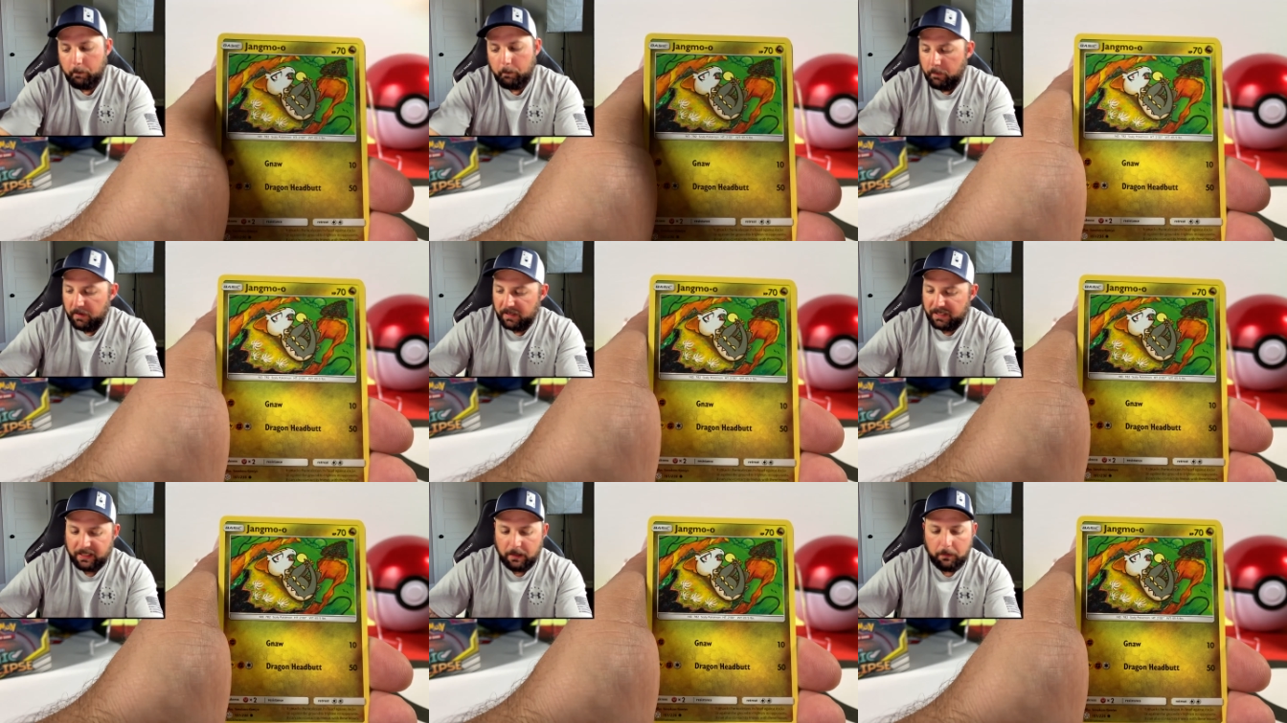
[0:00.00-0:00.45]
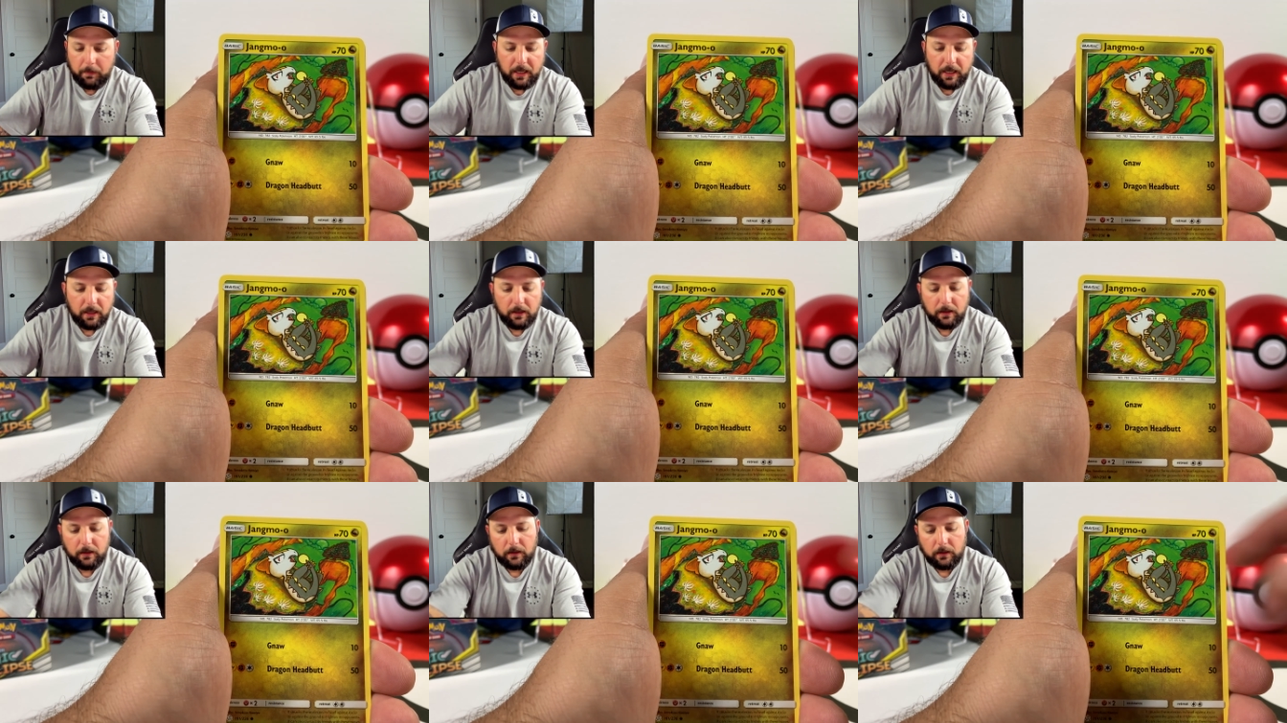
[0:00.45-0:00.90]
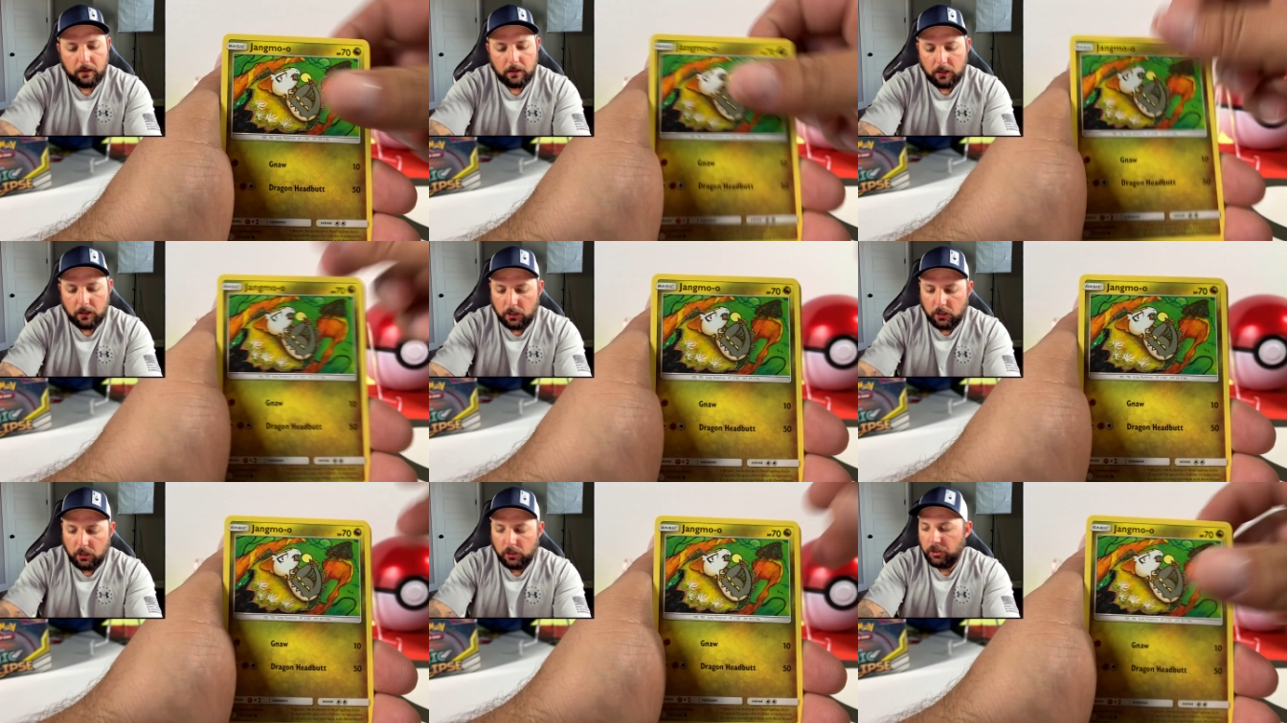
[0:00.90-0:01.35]
Pissimian.
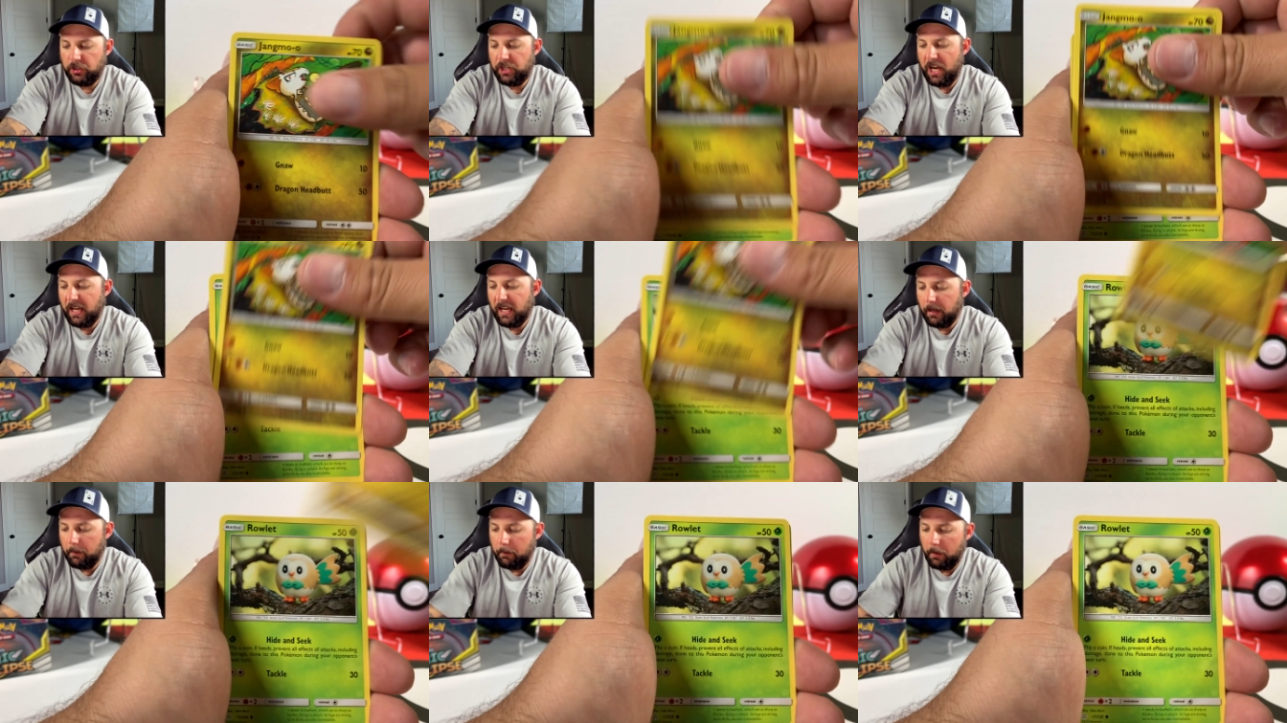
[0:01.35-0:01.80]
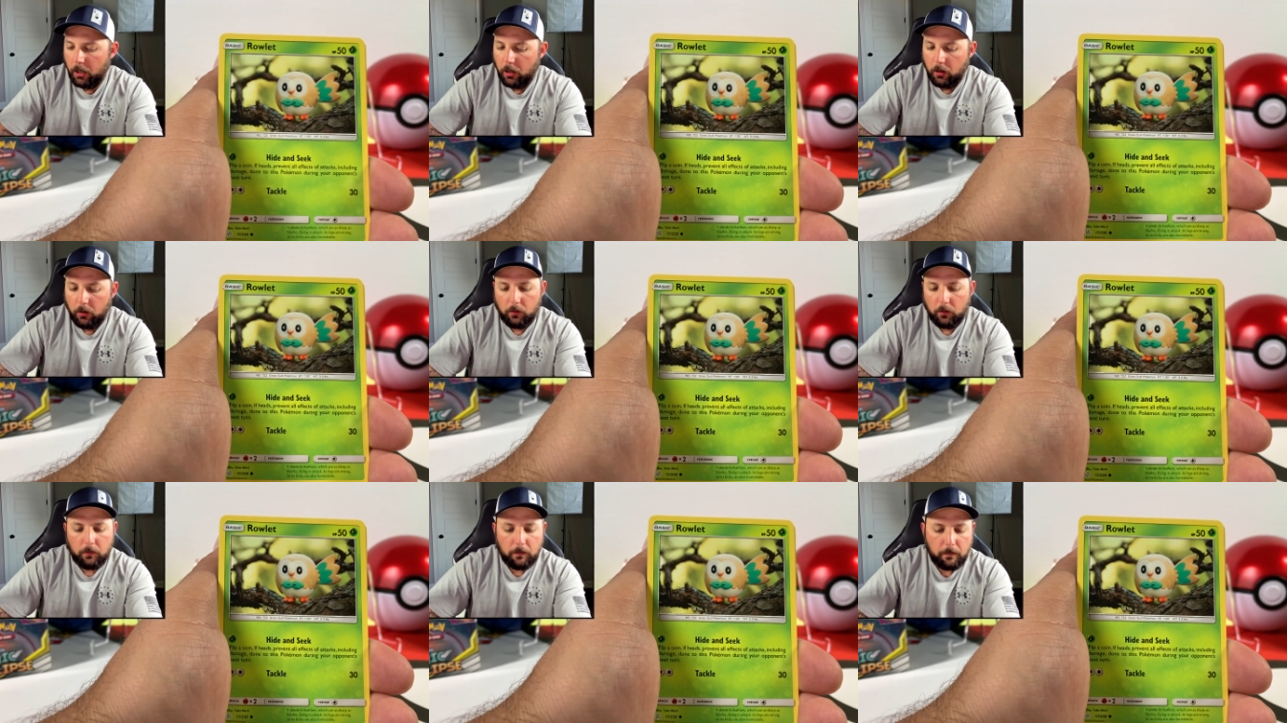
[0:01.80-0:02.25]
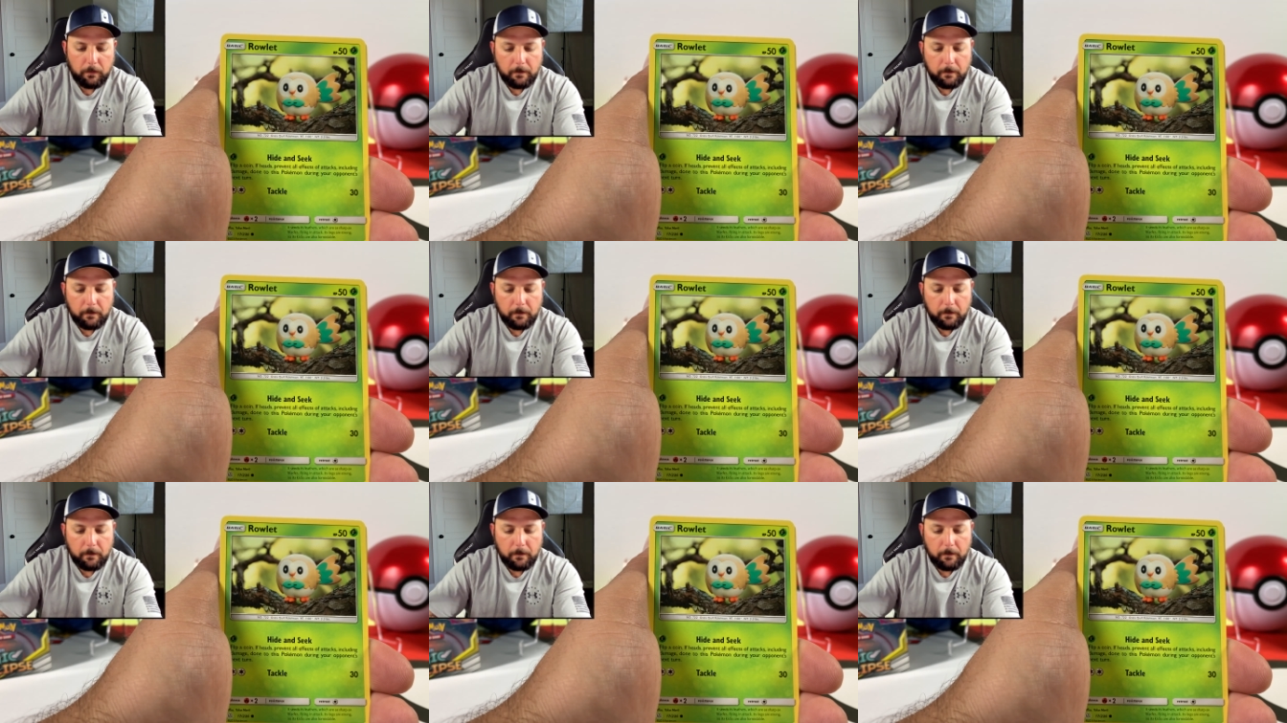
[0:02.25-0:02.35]
Jangamo.